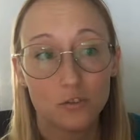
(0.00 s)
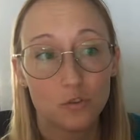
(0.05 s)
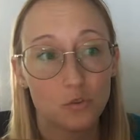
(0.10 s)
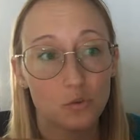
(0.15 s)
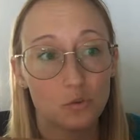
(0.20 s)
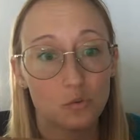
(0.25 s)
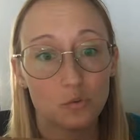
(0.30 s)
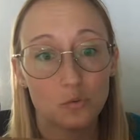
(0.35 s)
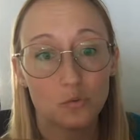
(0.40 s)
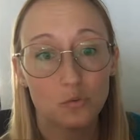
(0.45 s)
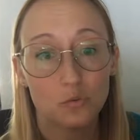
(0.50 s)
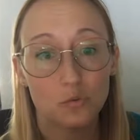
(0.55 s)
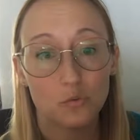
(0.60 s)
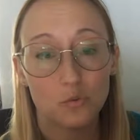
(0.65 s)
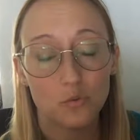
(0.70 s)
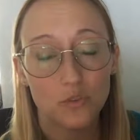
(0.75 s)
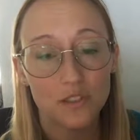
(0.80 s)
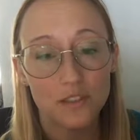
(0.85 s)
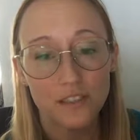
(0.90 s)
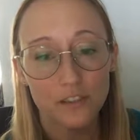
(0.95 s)

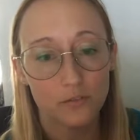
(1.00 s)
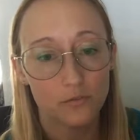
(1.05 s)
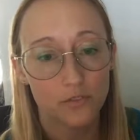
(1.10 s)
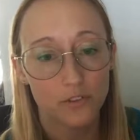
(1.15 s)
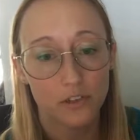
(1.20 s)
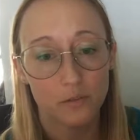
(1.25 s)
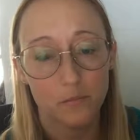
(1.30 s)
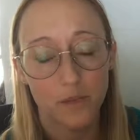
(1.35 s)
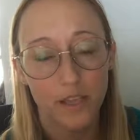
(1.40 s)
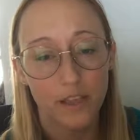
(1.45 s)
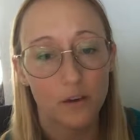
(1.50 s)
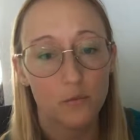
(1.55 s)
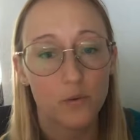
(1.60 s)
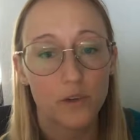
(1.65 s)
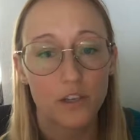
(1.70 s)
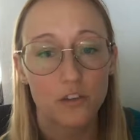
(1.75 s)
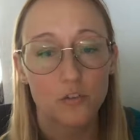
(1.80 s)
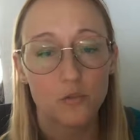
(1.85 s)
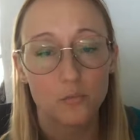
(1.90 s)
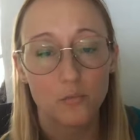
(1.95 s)
to the next frame,
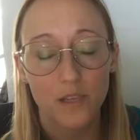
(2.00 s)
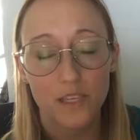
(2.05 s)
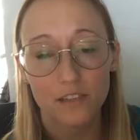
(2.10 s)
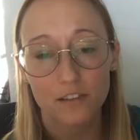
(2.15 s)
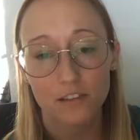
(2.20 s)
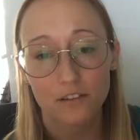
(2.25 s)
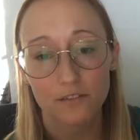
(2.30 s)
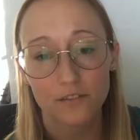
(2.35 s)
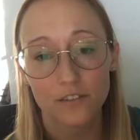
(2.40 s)
which makes it